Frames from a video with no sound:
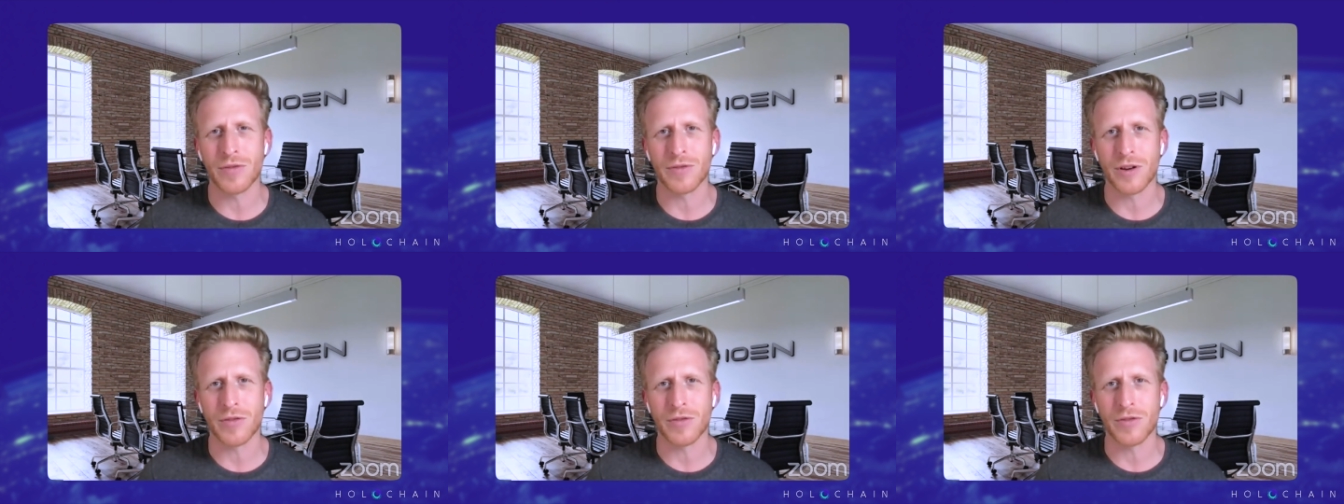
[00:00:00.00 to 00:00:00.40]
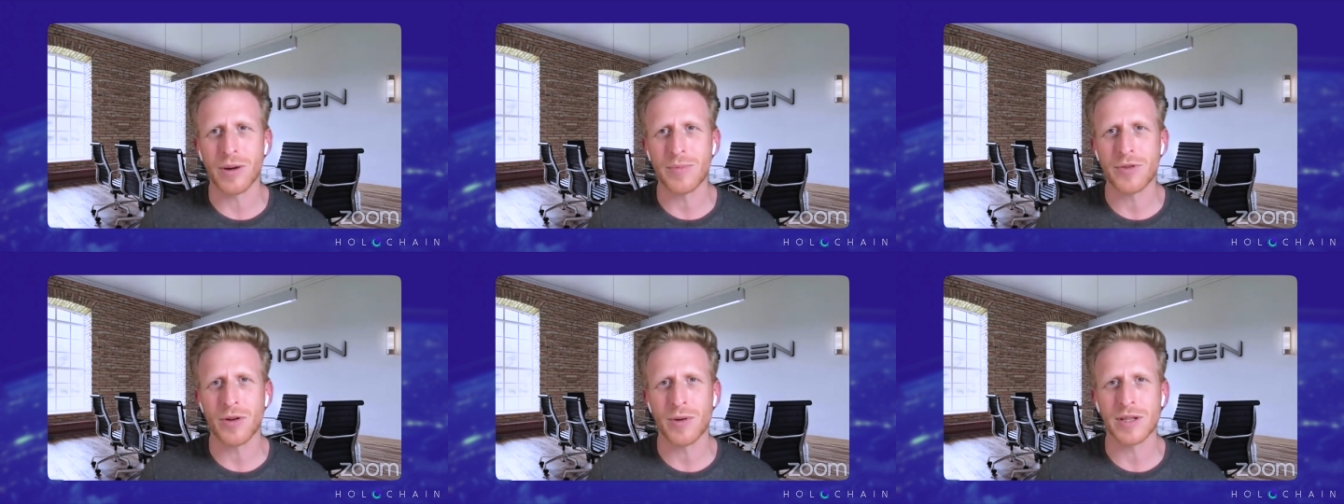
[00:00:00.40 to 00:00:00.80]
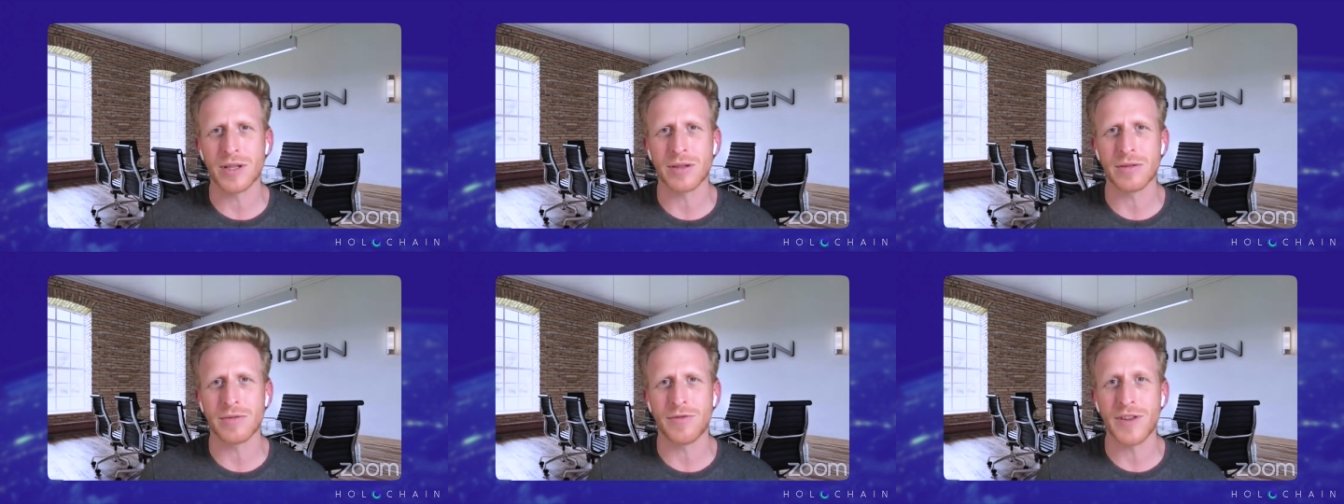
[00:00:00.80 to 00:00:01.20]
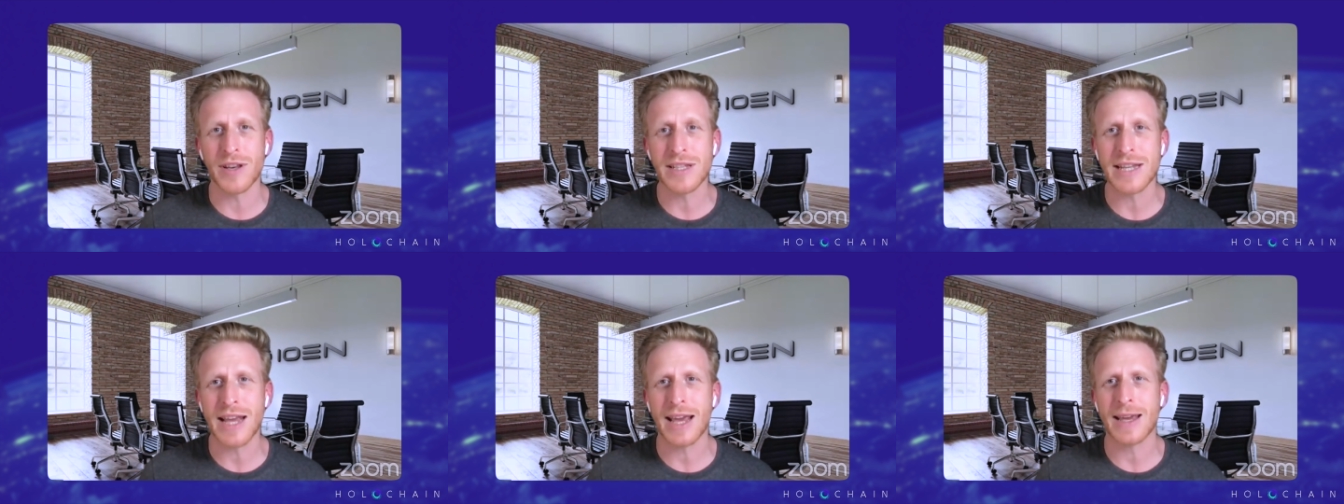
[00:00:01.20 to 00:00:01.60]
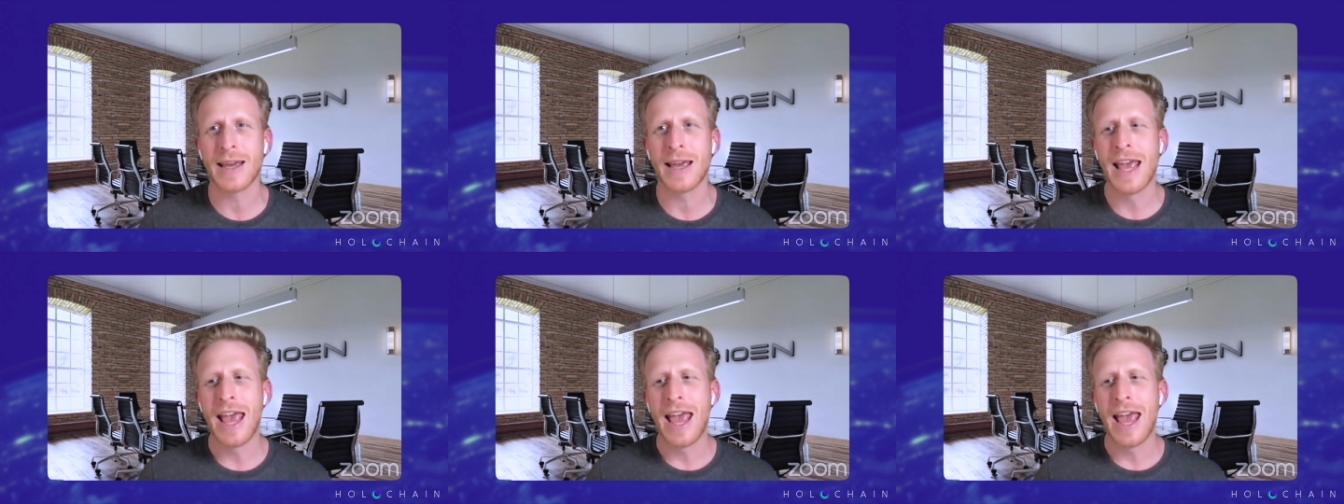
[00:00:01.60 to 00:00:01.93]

of, of crypto into fintech.